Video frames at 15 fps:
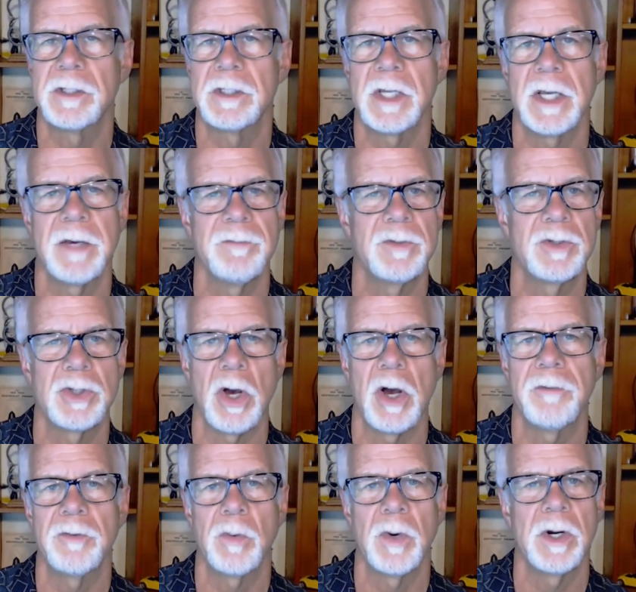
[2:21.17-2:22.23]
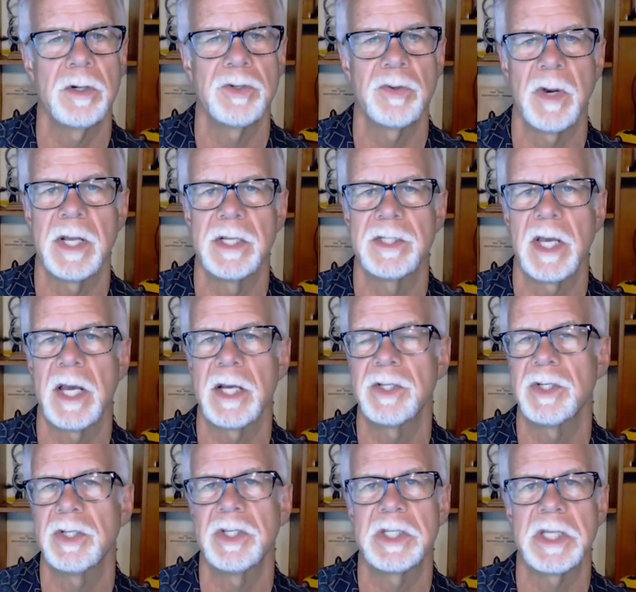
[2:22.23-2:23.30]
have them, software,
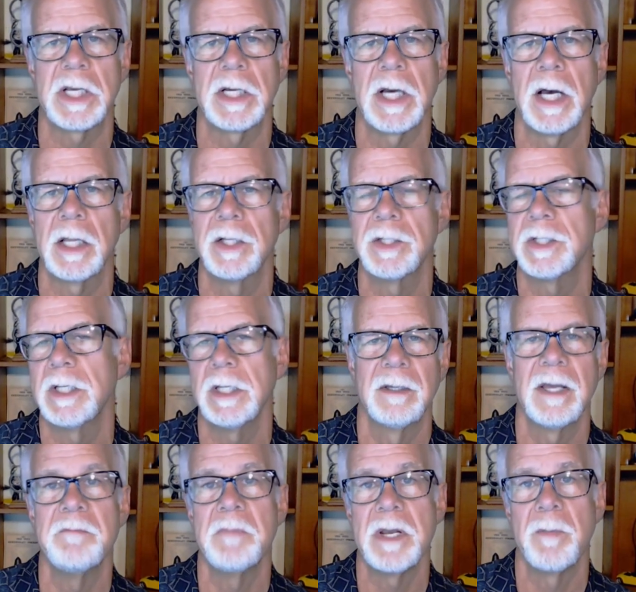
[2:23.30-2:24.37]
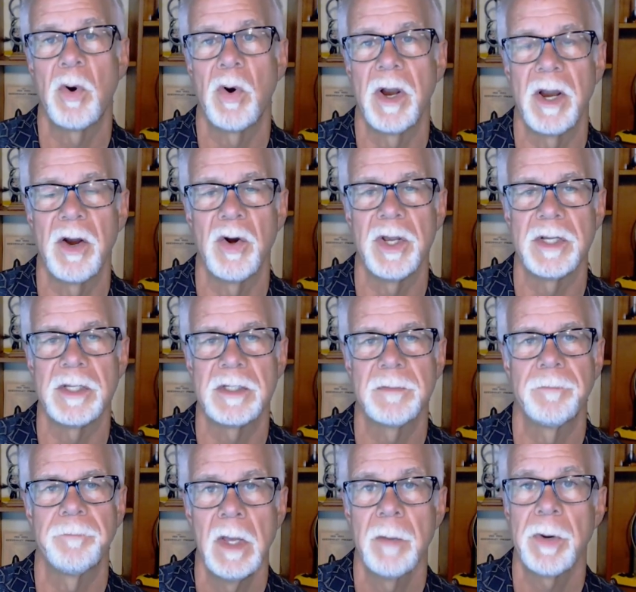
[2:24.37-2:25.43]
transactions, psychology, and many more areas.
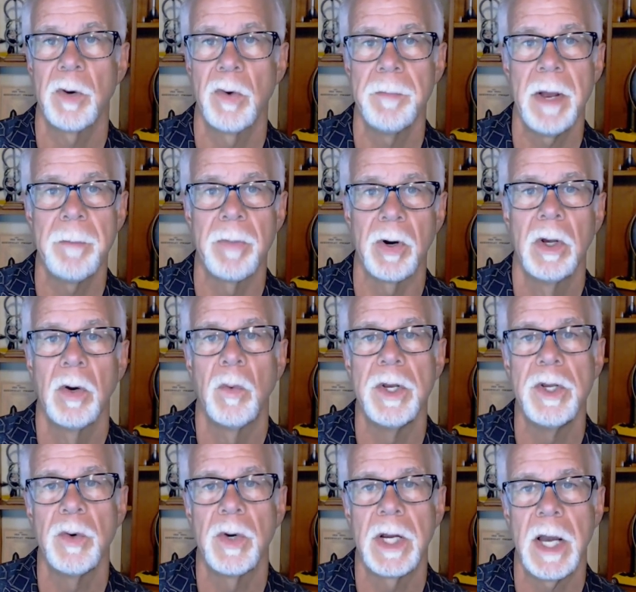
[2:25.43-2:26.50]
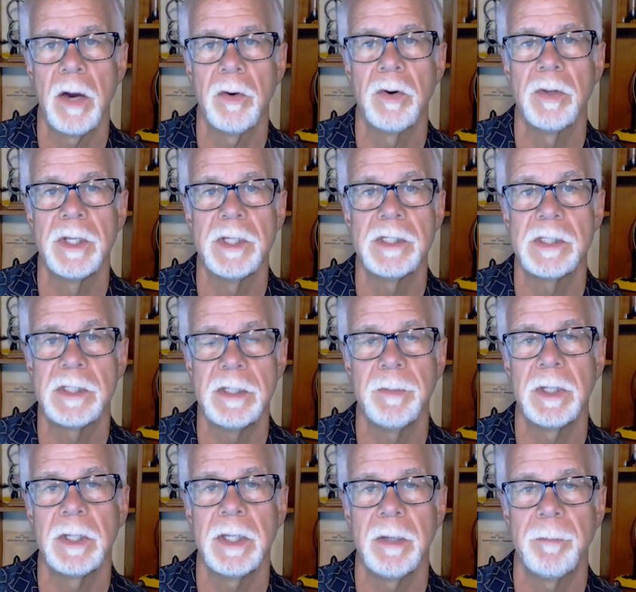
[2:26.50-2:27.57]
But remember, when you encounter these
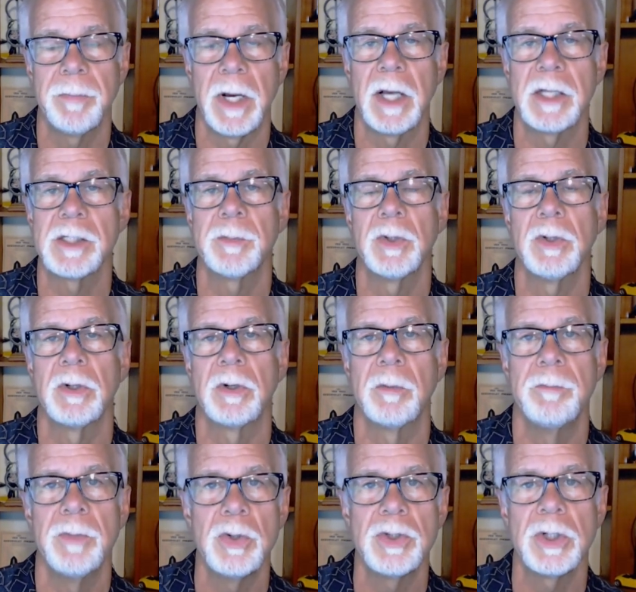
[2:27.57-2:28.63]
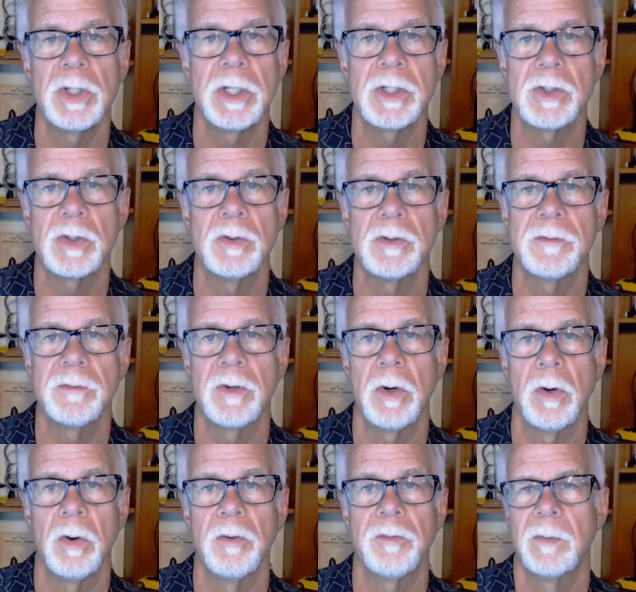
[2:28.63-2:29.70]
seemingly impossible or mutually exclusive
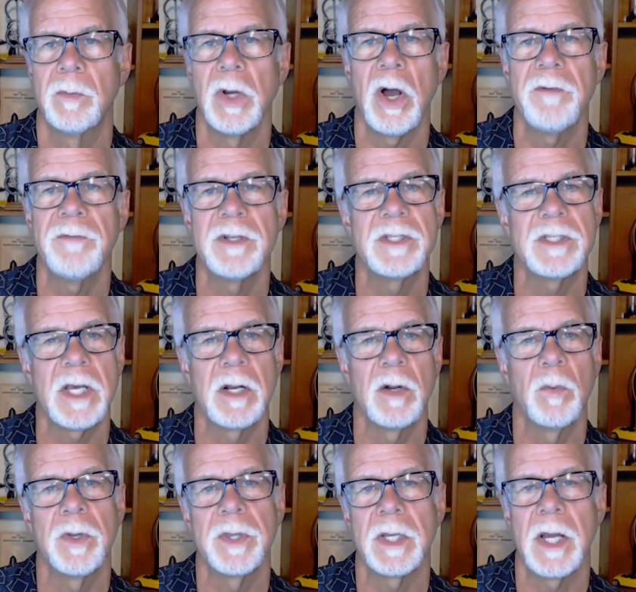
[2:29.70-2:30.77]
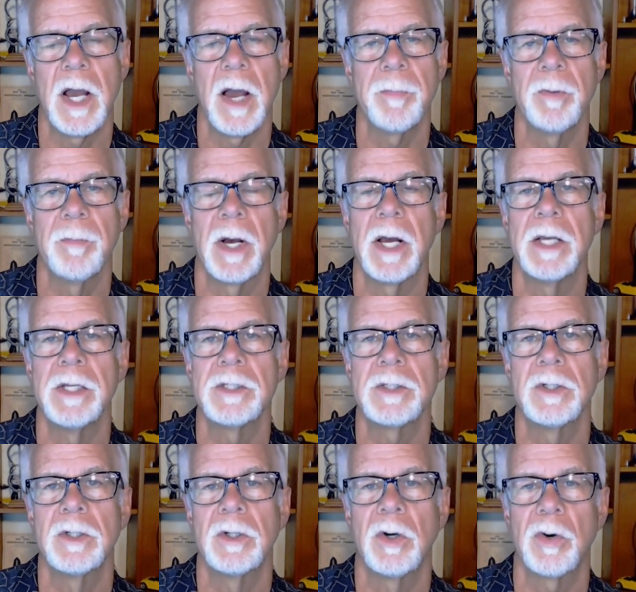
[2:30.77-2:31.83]
goals, we often settle with a compromise
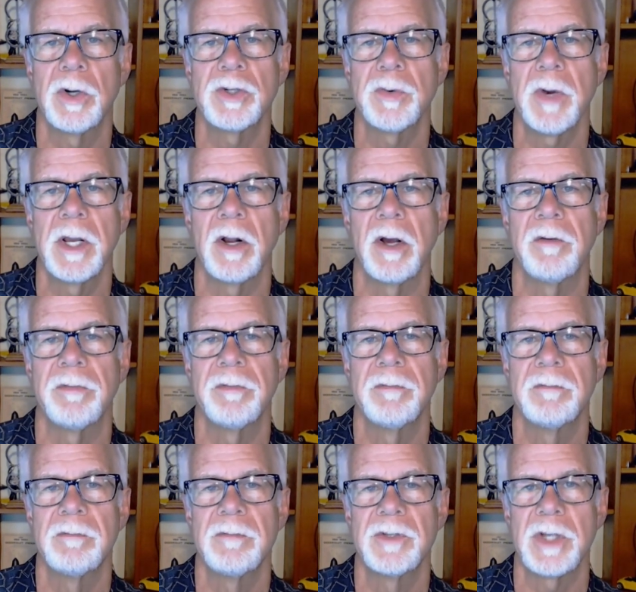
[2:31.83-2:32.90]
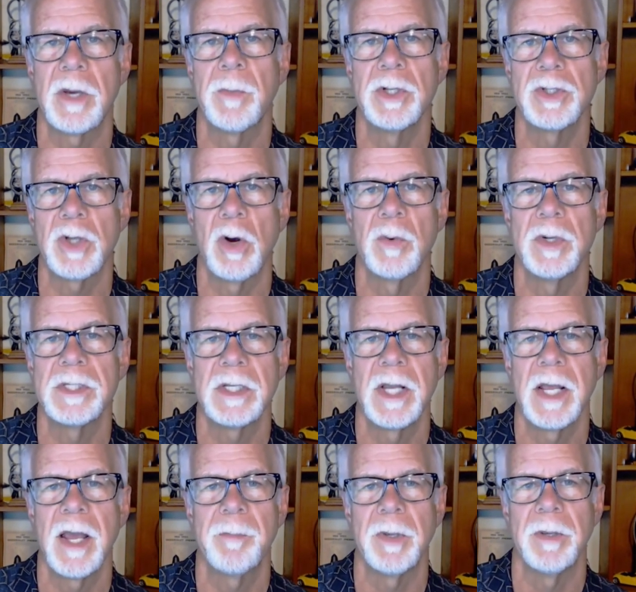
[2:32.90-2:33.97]
or a trade-off. Someone's always
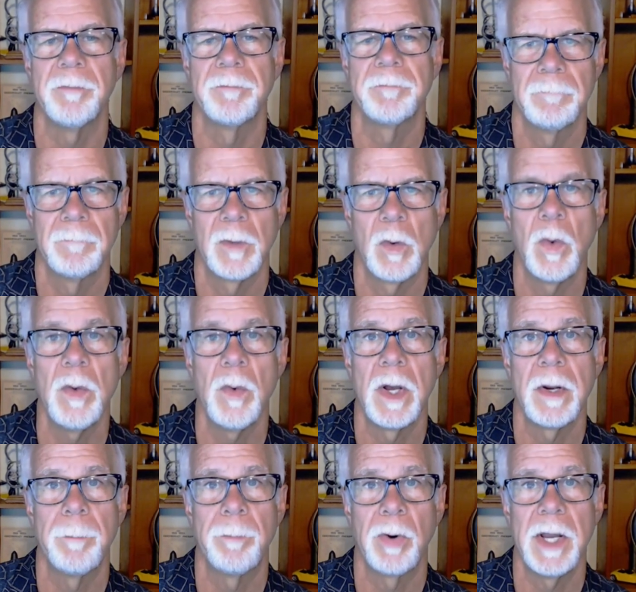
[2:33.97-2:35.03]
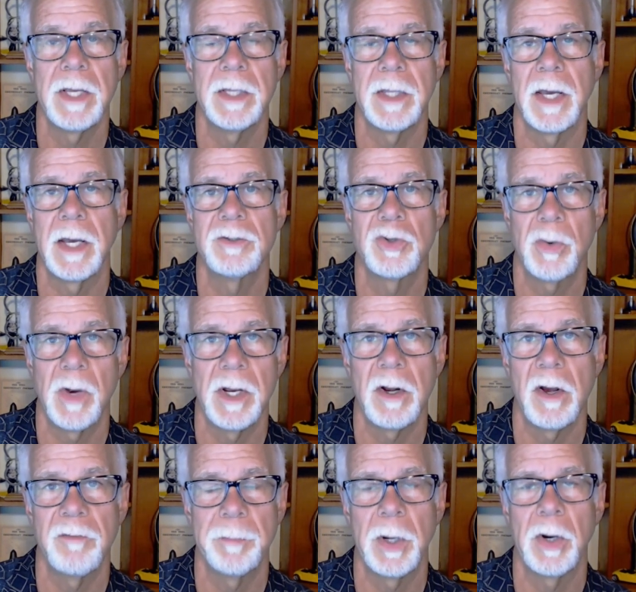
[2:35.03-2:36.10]
unhappy. We want to break that
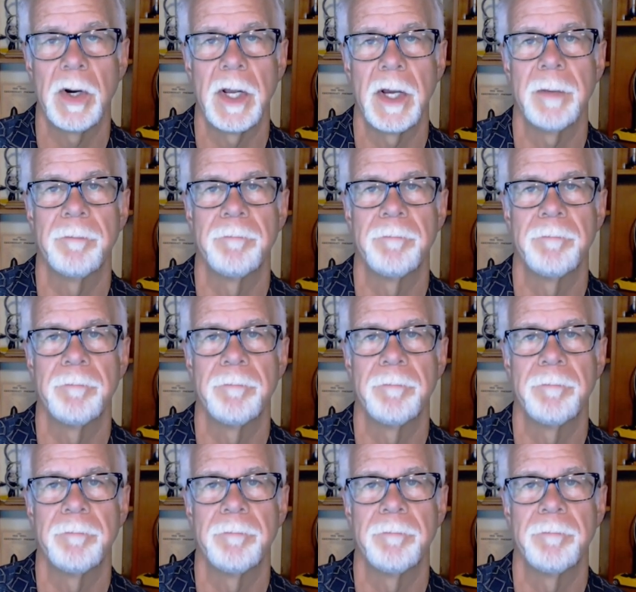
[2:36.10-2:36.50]
trade-off paradigm.